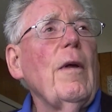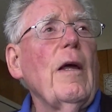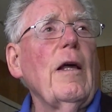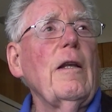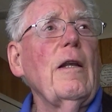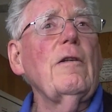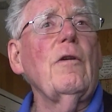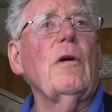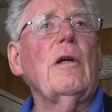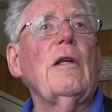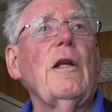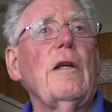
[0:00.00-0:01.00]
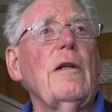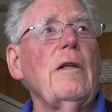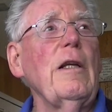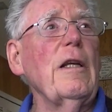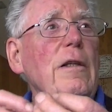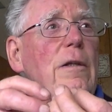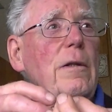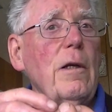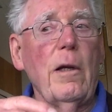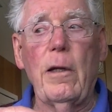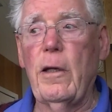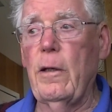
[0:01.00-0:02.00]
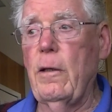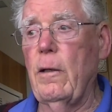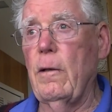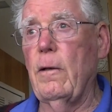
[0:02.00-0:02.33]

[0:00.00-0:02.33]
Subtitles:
unless you could get a niche like